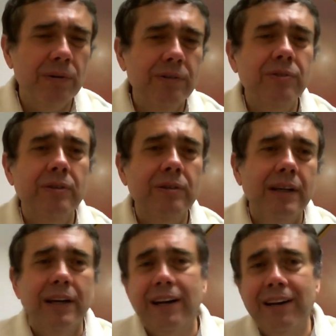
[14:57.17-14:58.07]
No? So
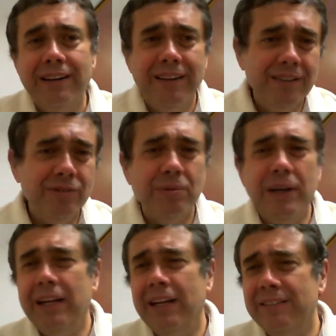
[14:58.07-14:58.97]
he's
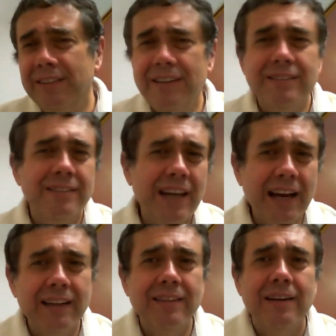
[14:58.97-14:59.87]
winning this,
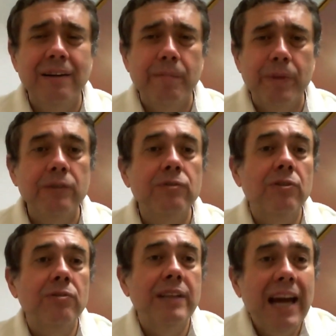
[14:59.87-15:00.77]
that, And
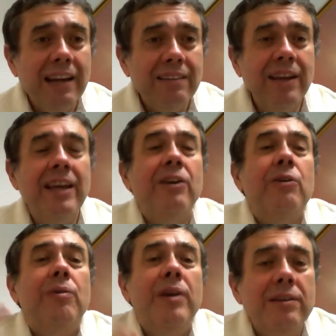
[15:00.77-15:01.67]
so that
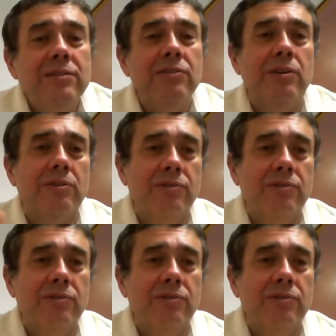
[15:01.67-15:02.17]
increases your